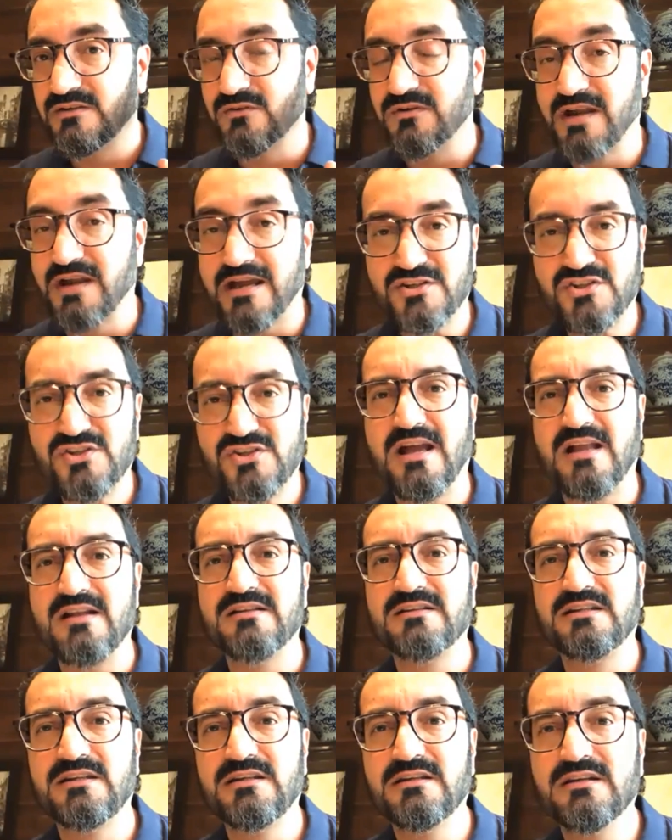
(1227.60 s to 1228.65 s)

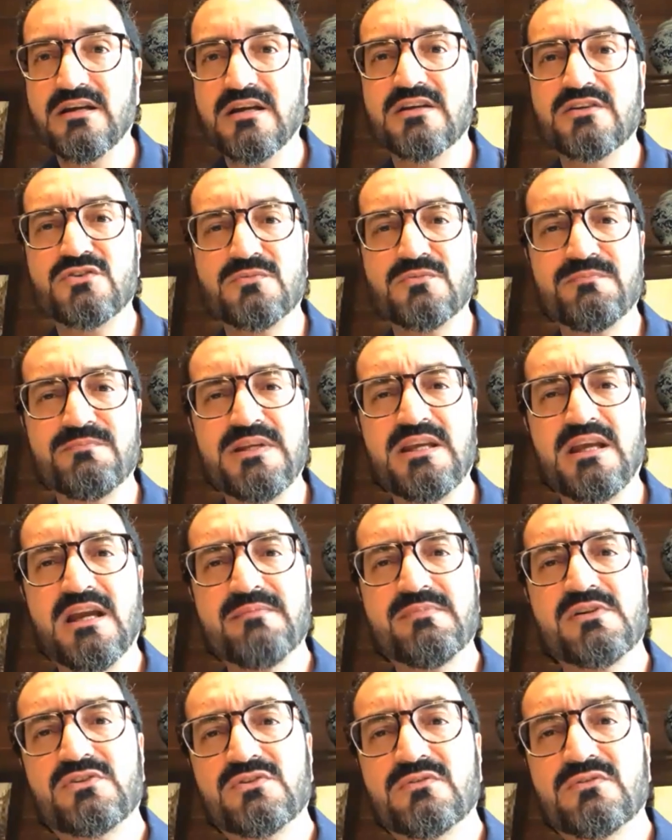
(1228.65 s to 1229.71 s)
rationality, to be
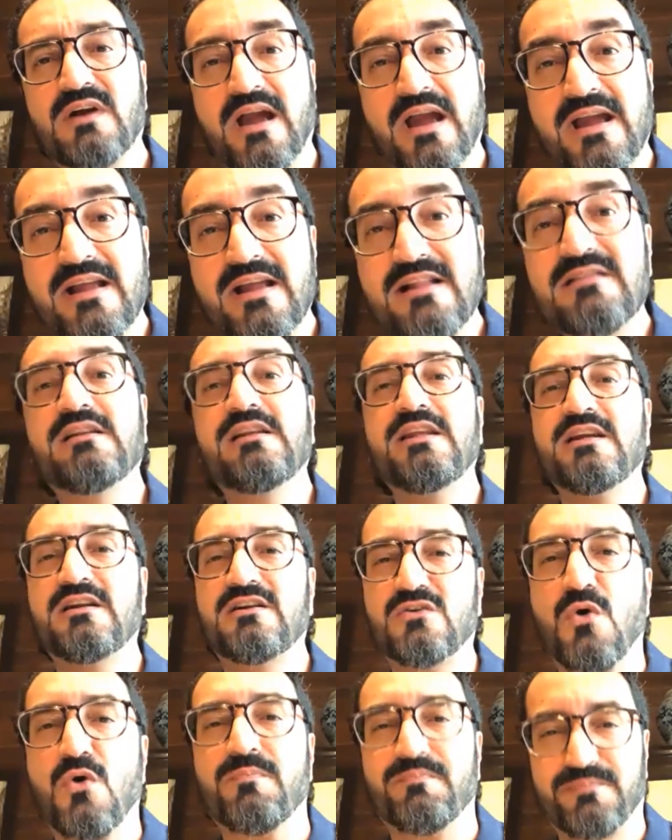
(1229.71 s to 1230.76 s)
able to healthily
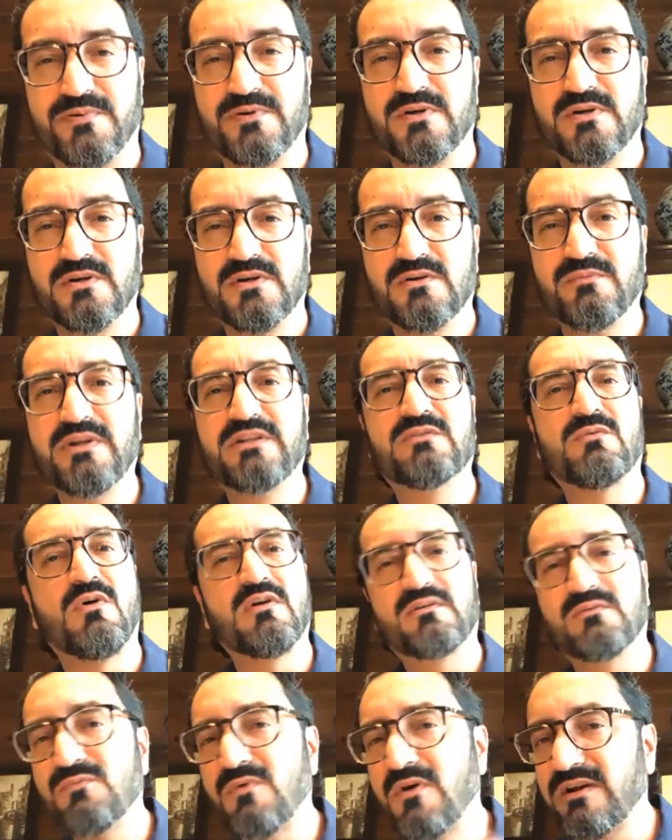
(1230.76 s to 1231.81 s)
cope with
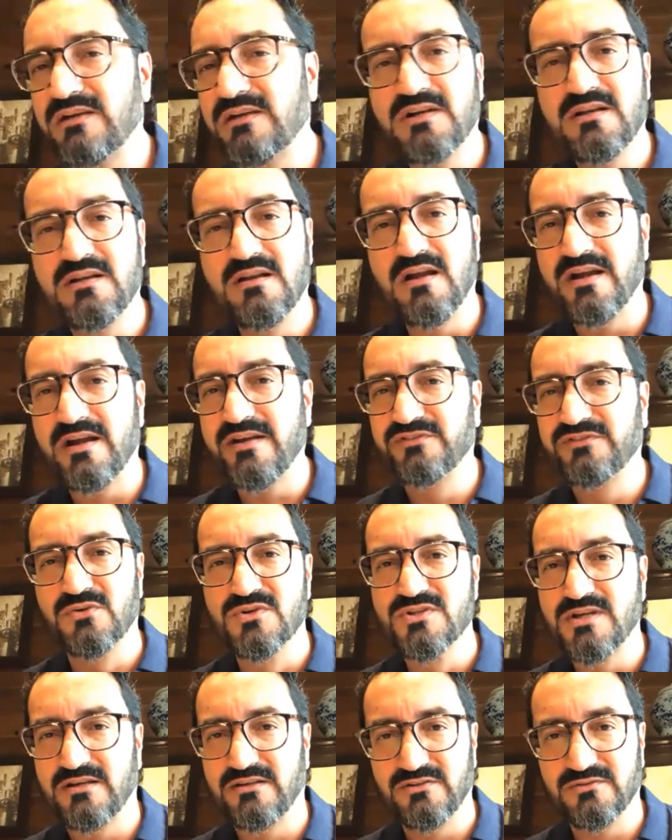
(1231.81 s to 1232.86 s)
whatever life
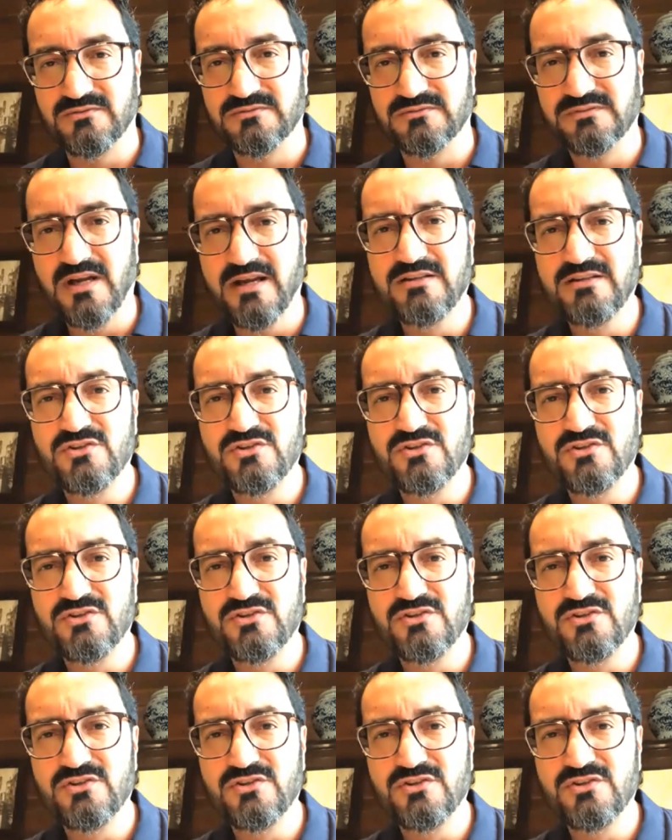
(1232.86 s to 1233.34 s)
throws at you, right?